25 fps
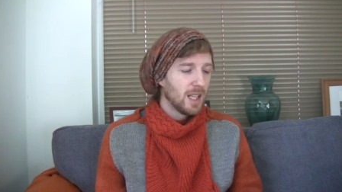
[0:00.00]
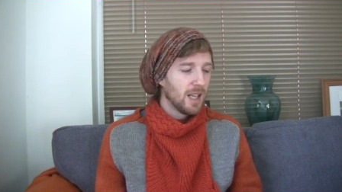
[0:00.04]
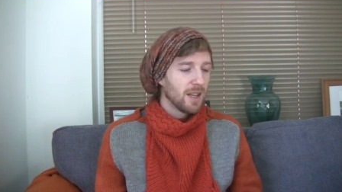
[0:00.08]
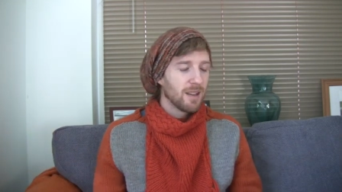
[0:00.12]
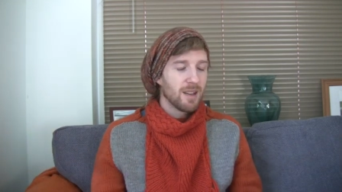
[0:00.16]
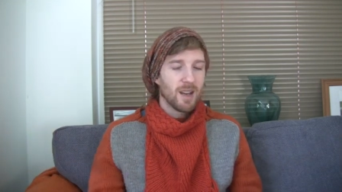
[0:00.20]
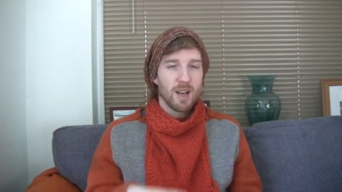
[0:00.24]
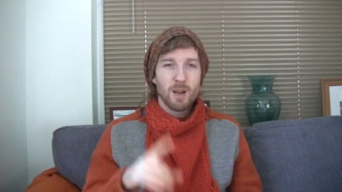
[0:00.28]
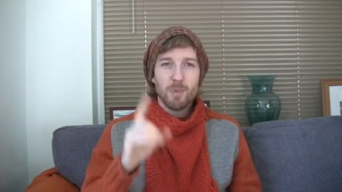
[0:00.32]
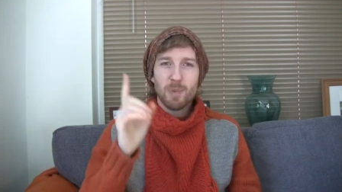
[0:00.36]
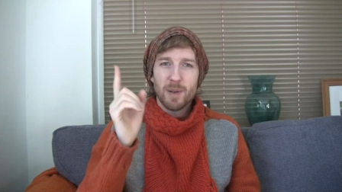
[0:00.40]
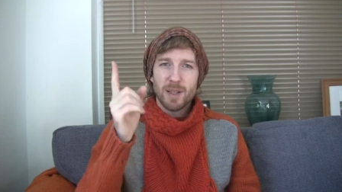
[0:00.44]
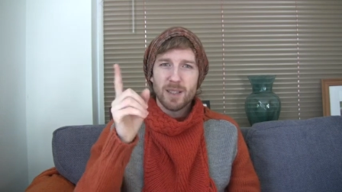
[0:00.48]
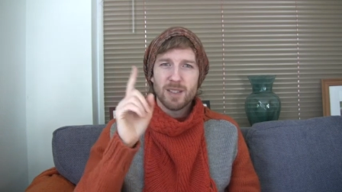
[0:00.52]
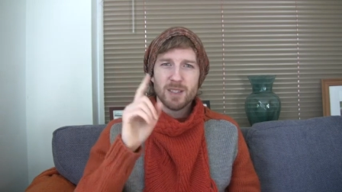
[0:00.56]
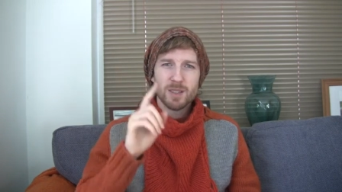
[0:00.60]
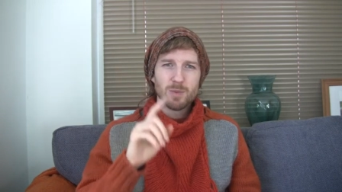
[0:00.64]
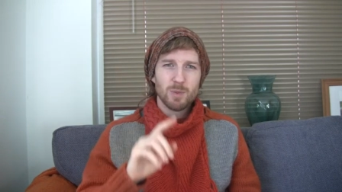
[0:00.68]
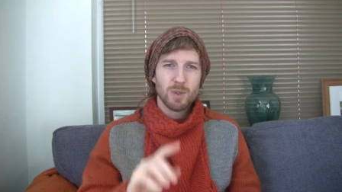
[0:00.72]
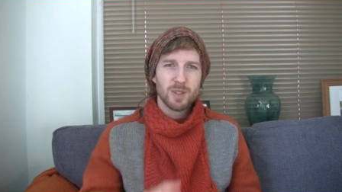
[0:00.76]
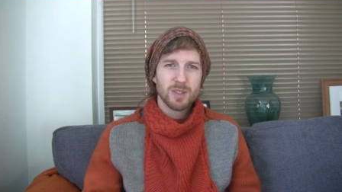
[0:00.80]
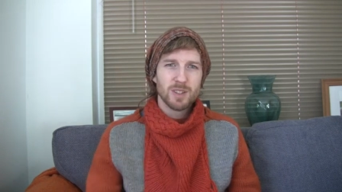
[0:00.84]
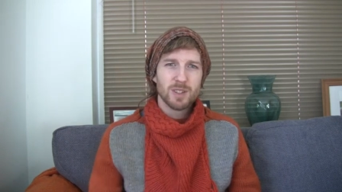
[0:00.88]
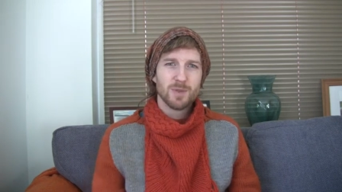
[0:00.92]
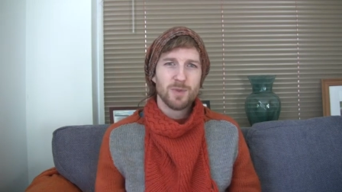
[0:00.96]
Therapy does
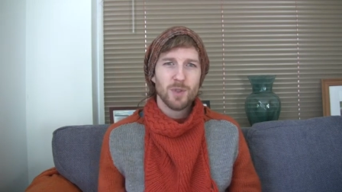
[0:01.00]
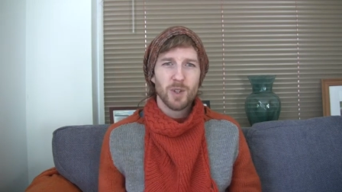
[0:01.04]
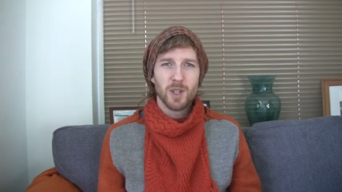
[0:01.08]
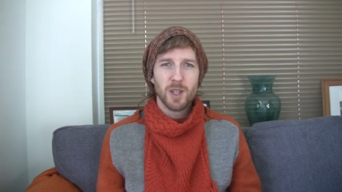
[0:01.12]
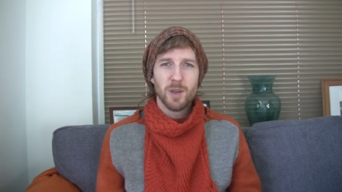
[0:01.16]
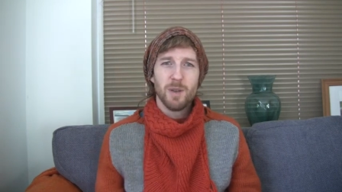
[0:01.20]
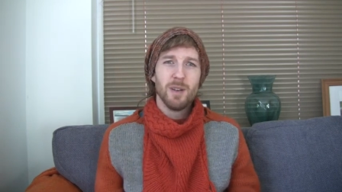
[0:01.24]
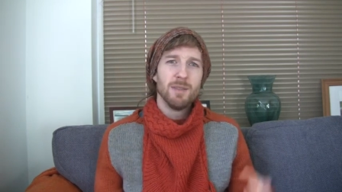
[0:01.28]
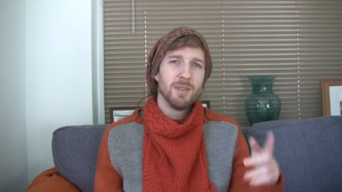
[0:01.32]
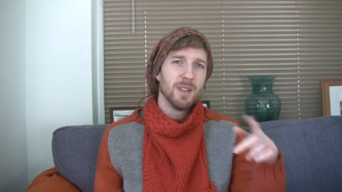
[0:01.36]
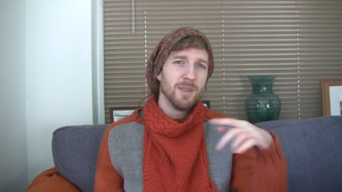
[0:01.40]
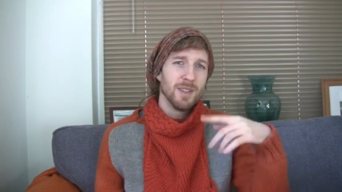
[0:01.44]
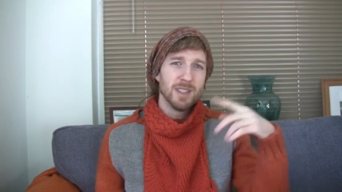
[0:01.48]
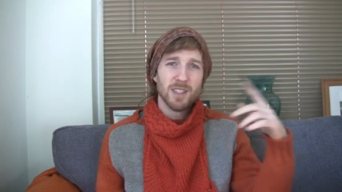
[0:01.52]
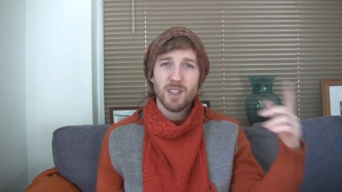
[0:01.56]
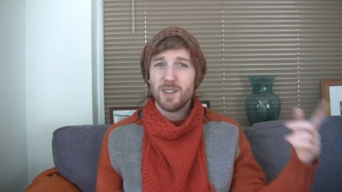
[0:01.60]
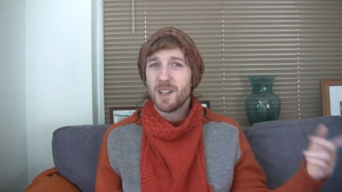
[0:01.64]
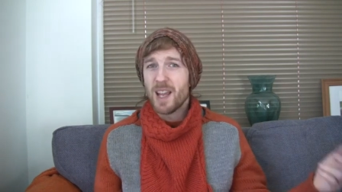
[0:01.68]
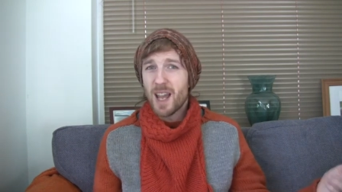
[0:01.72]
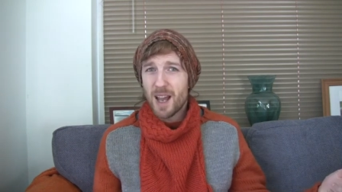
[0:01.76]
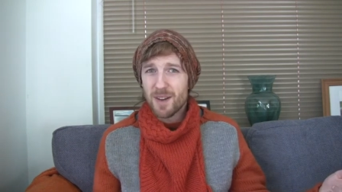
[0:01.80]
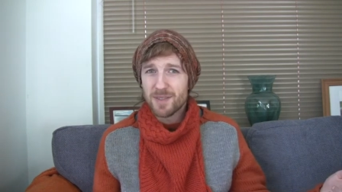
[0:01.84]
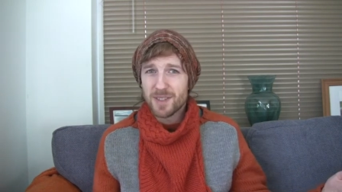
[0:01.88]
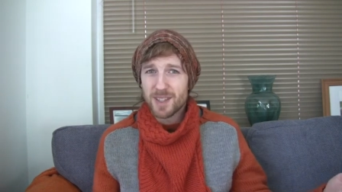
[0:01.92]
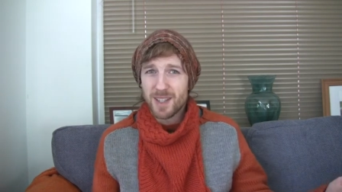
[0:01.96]
wonders for you, even if it's
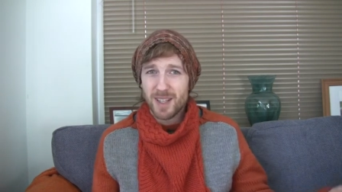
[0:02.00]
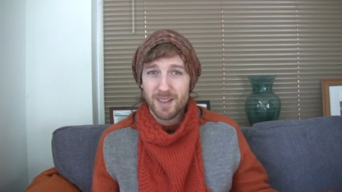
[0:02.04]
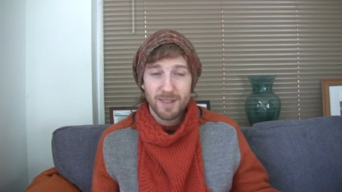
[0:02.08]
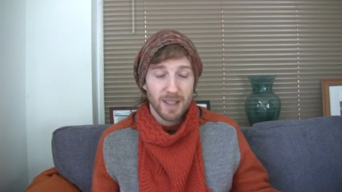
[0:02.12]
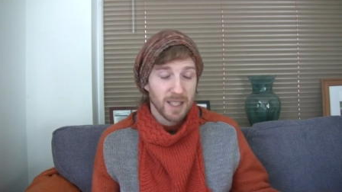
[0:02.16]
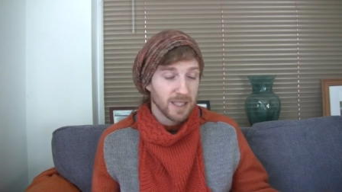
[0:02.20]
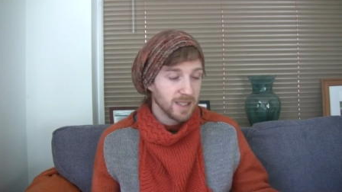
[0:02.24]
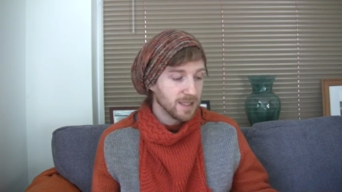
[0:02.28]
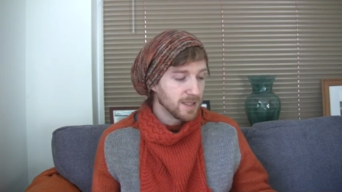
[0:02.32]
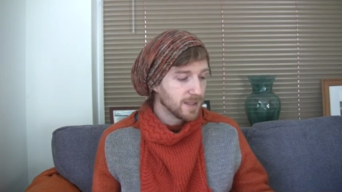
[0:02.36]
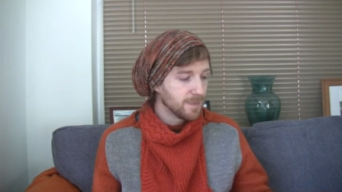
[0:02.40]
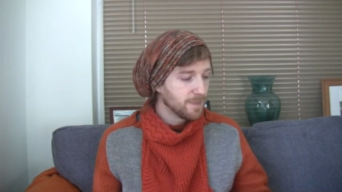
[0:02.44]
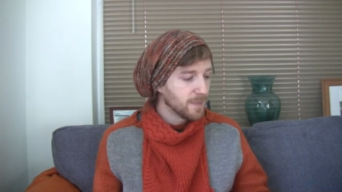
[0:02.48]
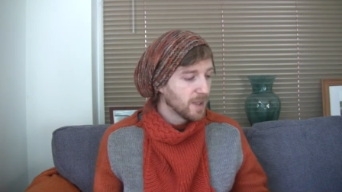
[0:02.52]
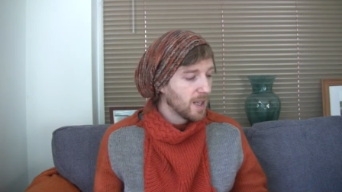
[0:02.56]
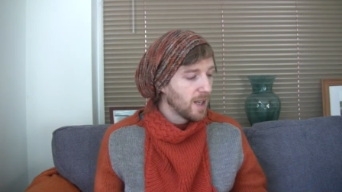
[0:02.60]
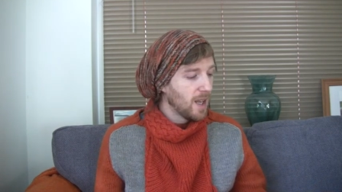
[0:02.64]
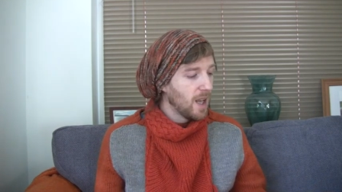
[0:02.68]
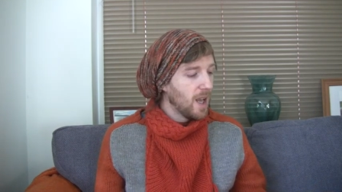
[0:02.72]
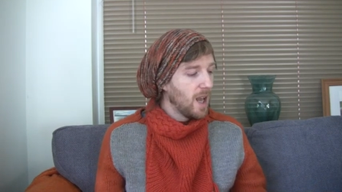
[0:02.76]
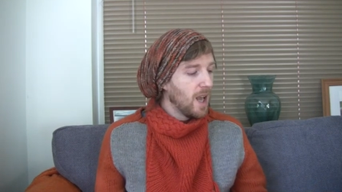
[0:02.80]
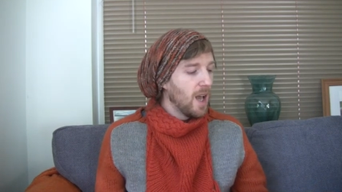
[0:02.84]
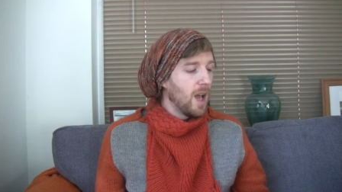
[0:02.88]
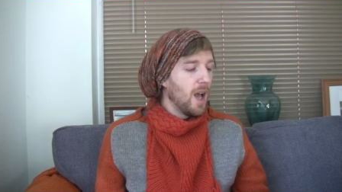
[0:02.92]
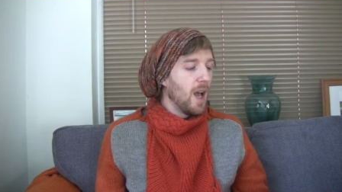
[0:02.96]
only after the end.
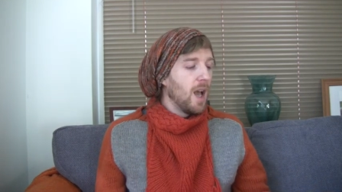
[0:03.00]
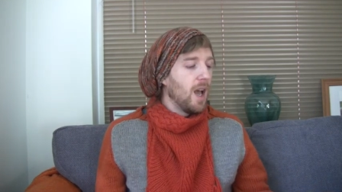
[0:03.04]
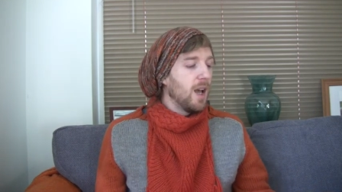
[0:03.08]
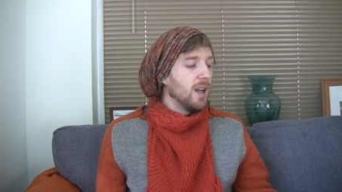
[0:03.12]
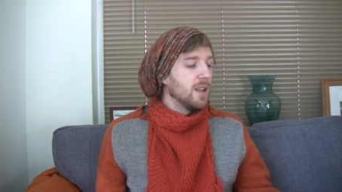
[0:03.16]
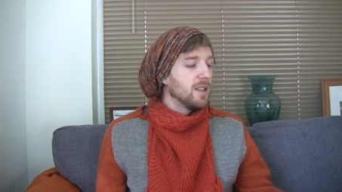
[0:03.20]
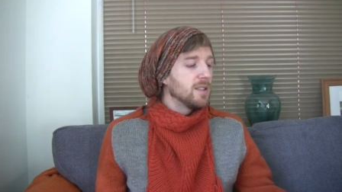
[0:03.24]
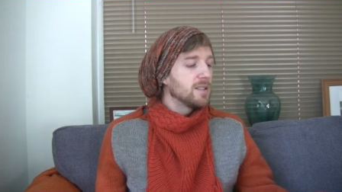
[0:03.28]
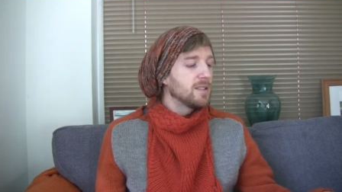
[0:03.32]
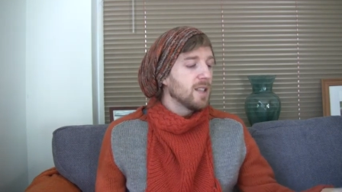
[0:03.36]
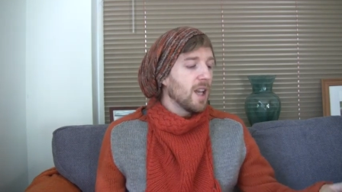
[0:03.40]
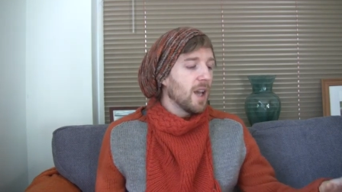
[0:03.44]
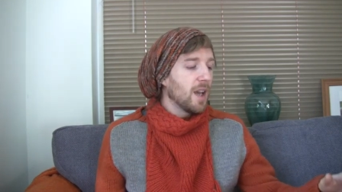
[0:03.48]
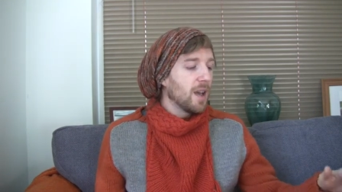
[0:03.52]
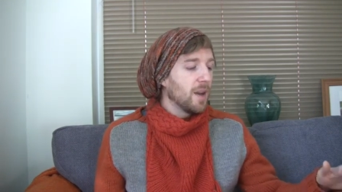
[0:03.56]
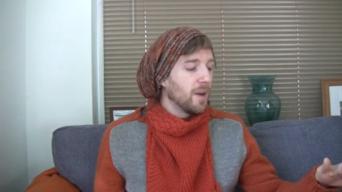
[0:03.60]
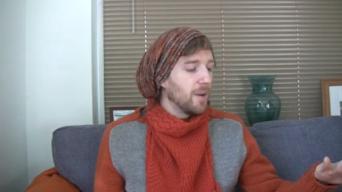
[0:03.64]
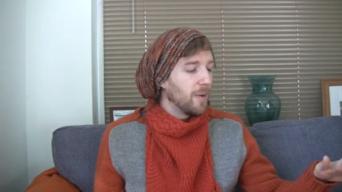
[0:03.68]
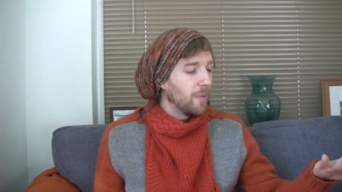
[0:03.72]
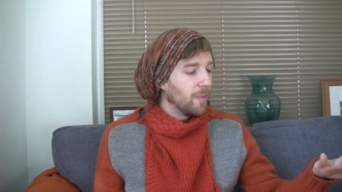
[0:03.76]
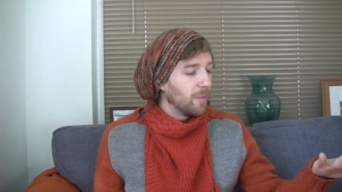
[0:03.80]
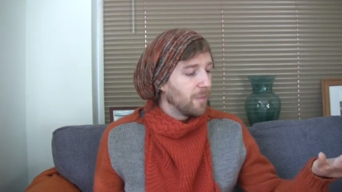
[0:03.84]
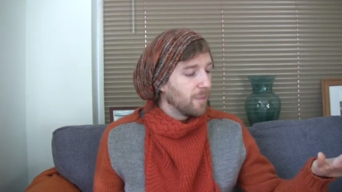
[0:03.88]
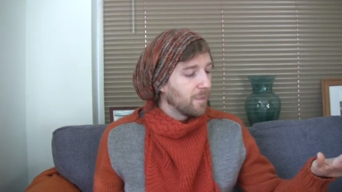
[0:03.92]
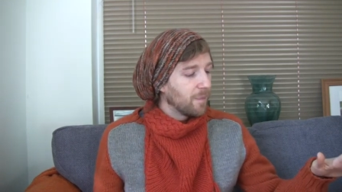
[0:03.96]
So,